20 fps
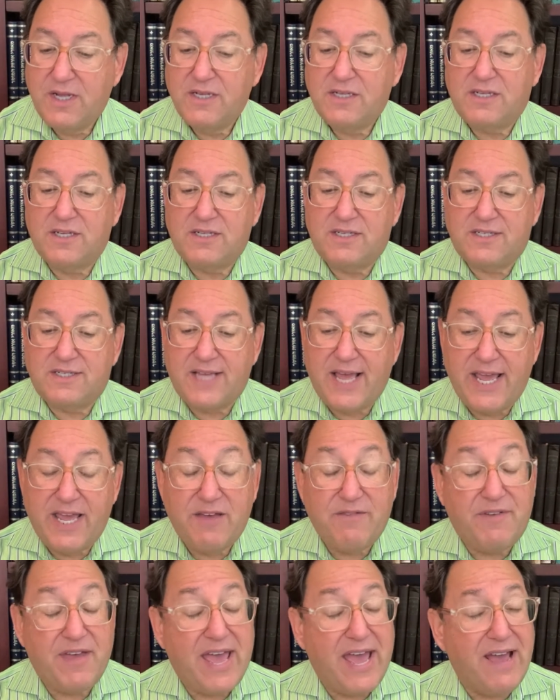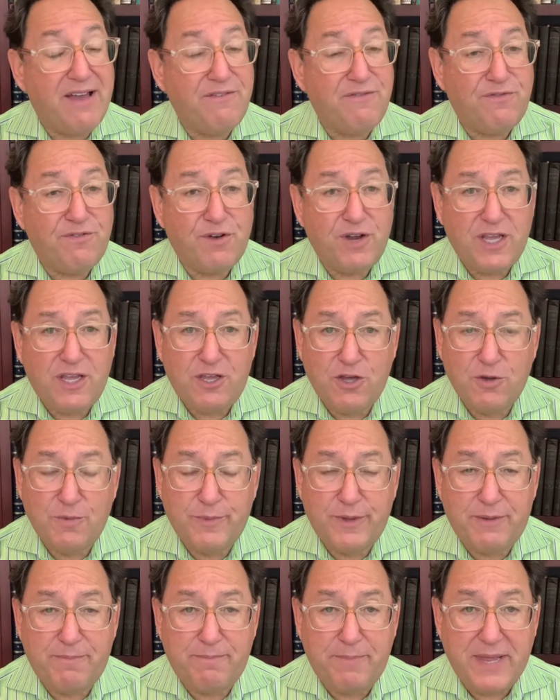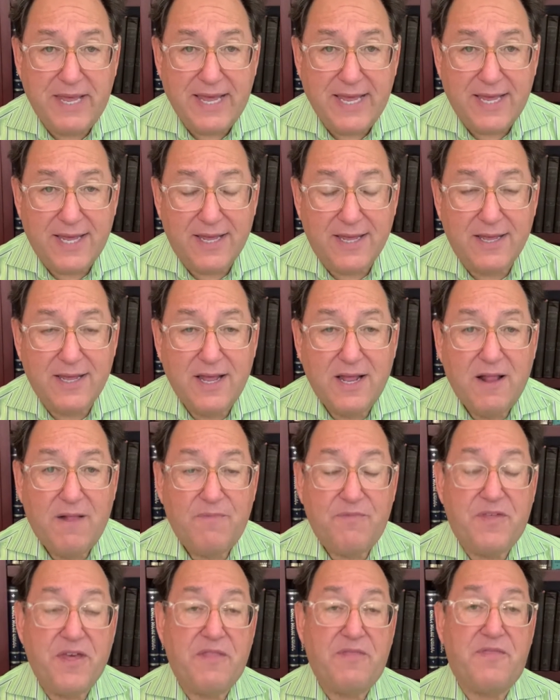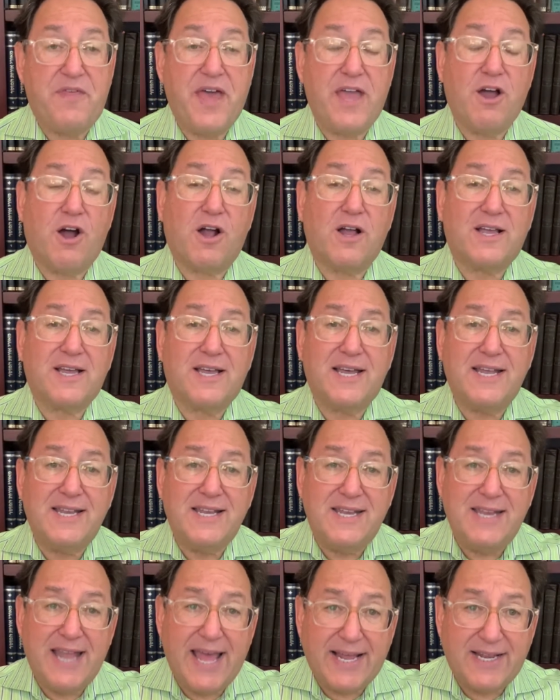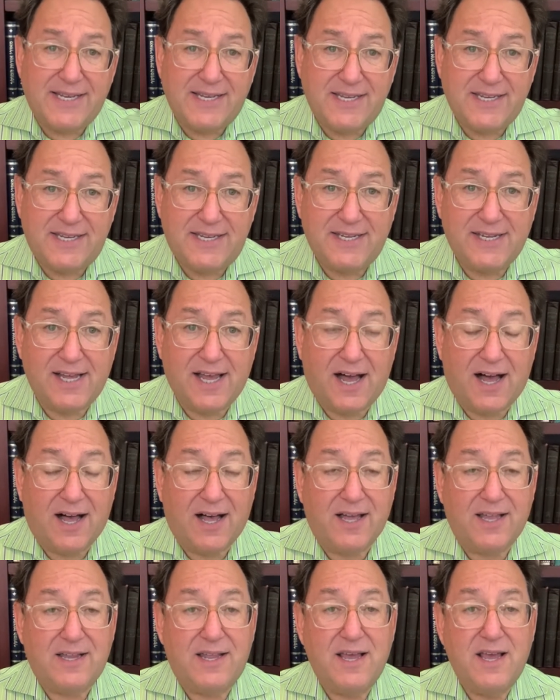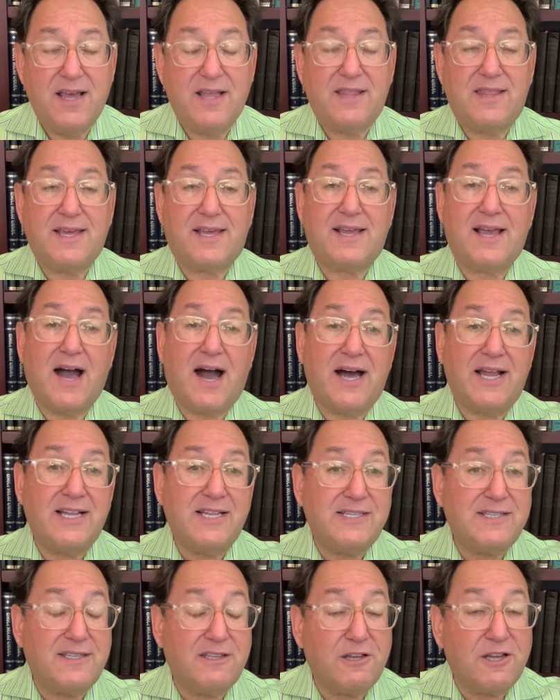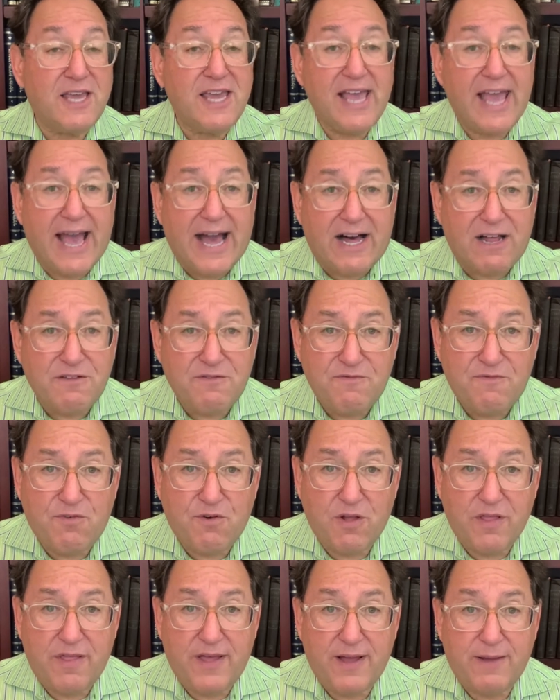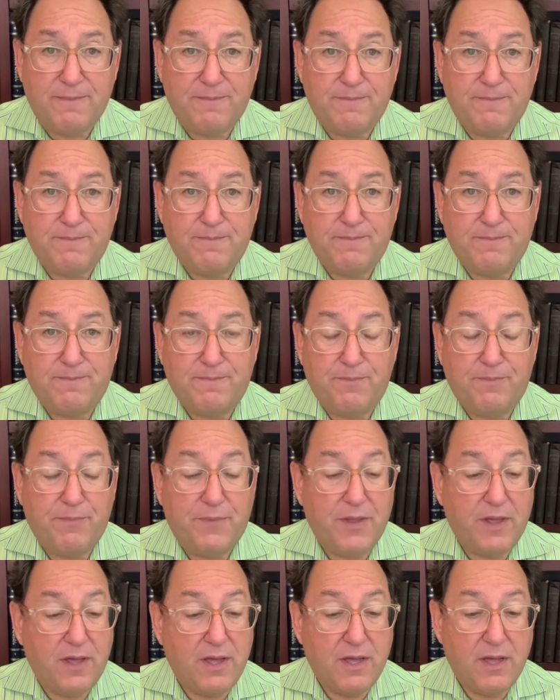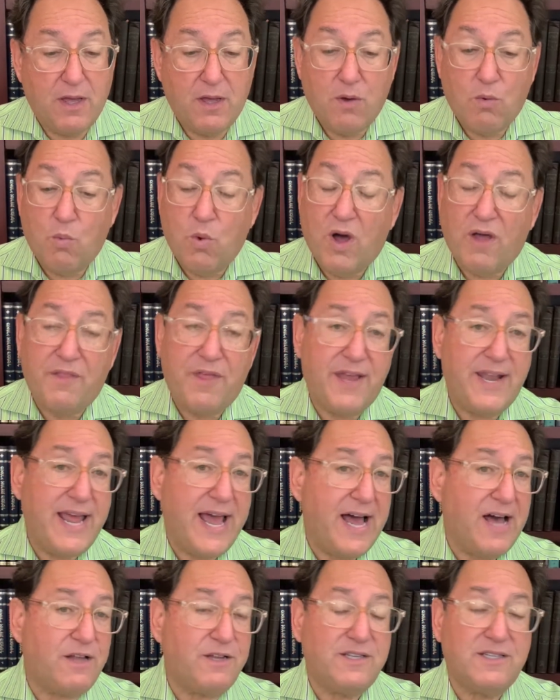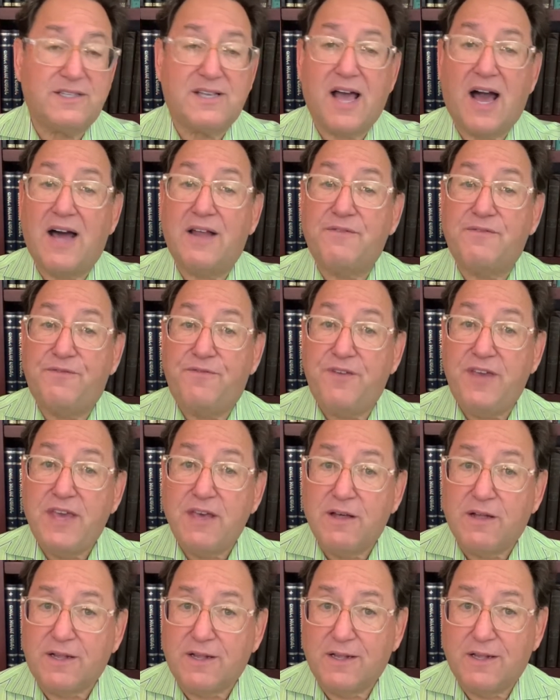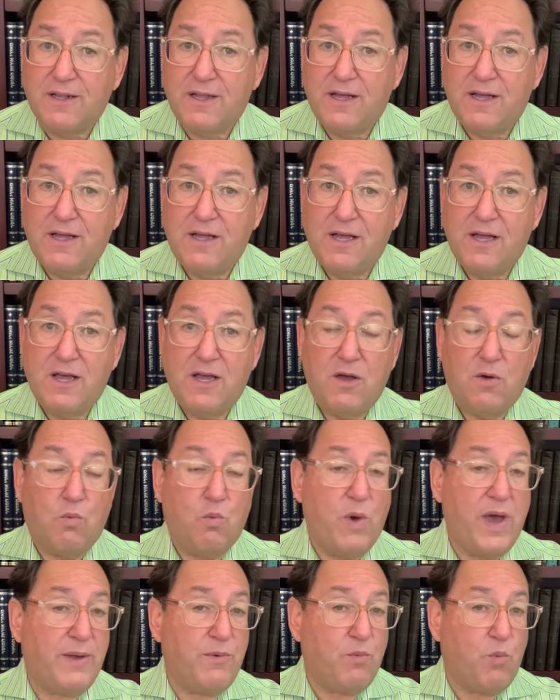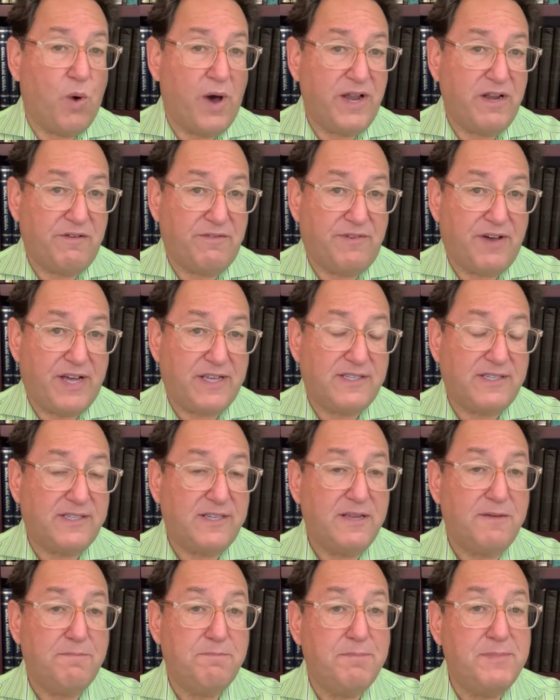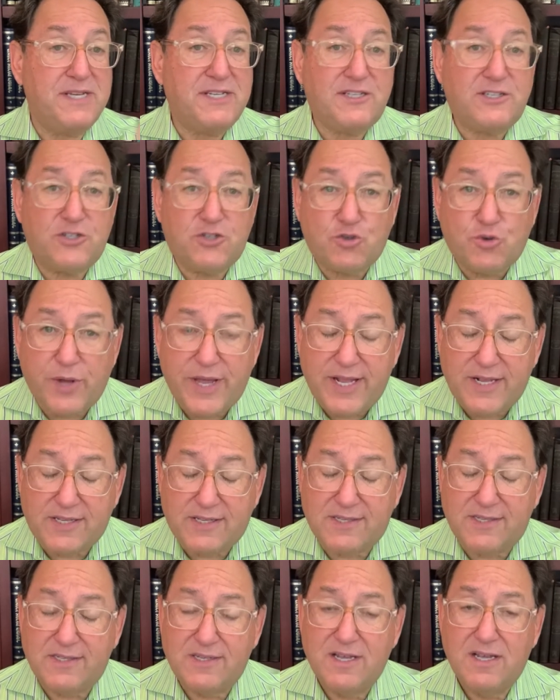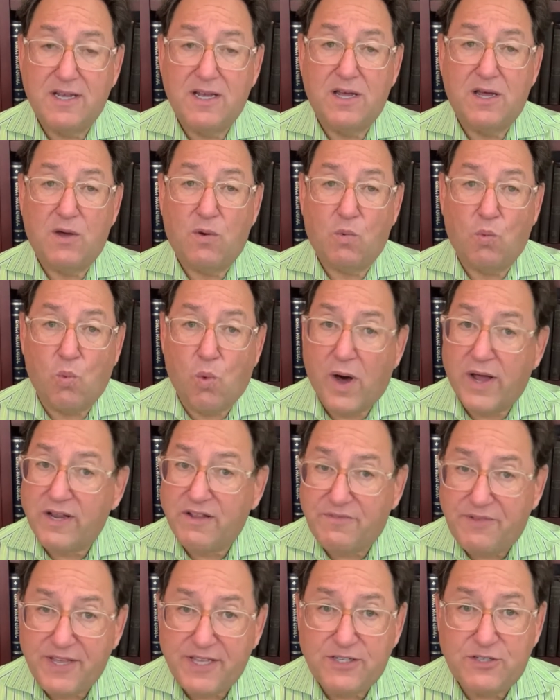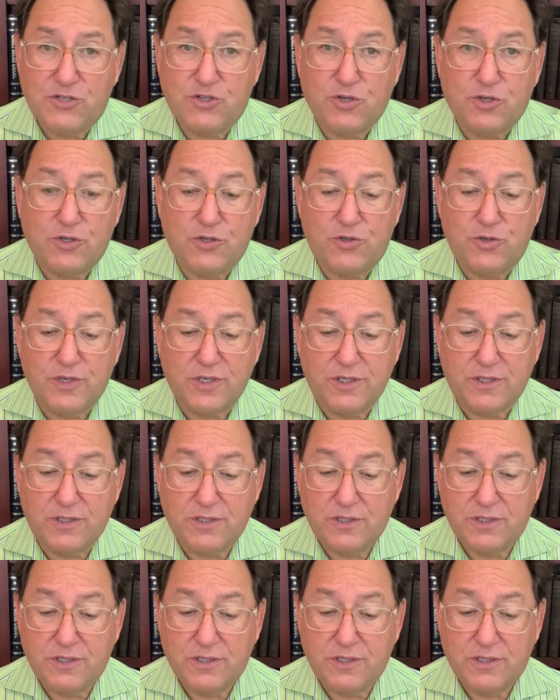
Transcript: to say of every human being that they are connected to God, that God is looking out for them. Well, then, how does God feel when one of us mistreats one of his children?